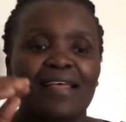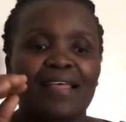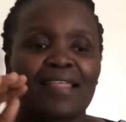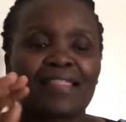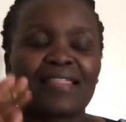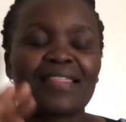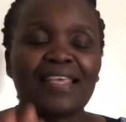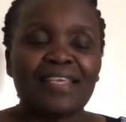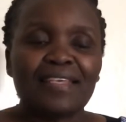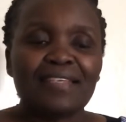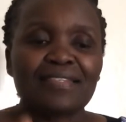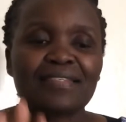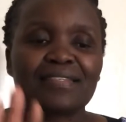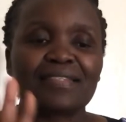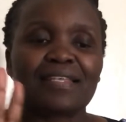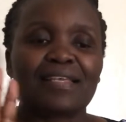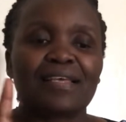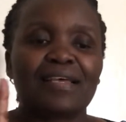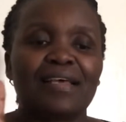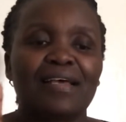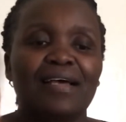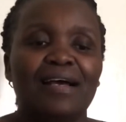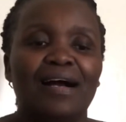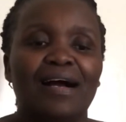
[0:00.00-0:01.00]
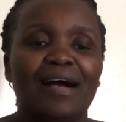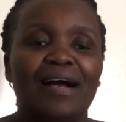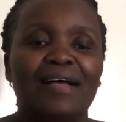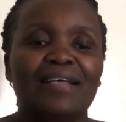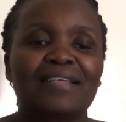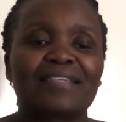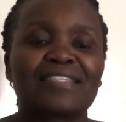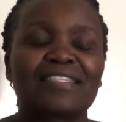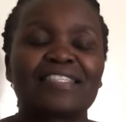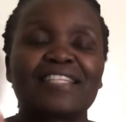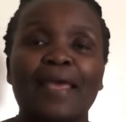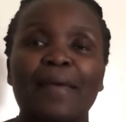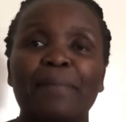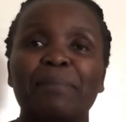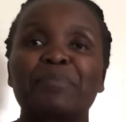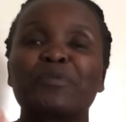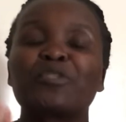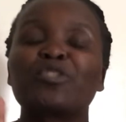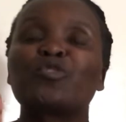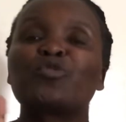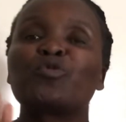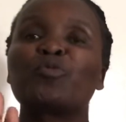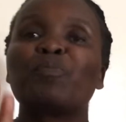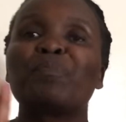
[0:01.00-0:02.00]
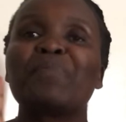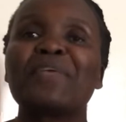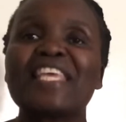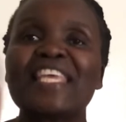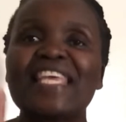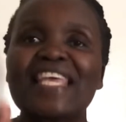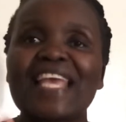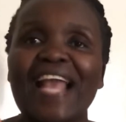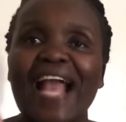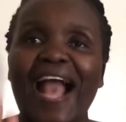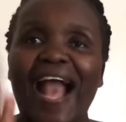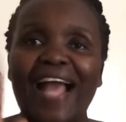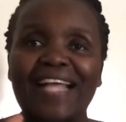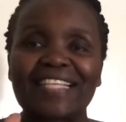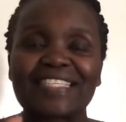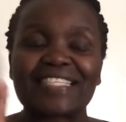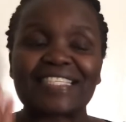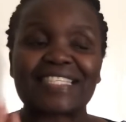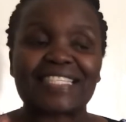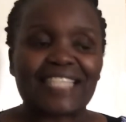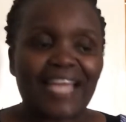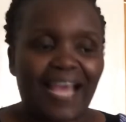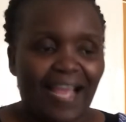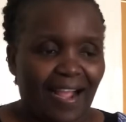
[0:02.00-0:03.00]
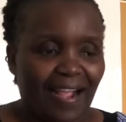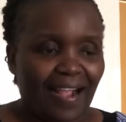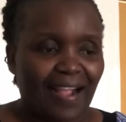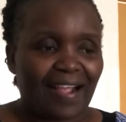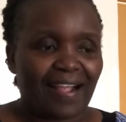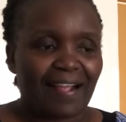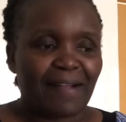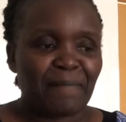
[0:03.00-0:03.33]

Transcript: These steps to being unstuck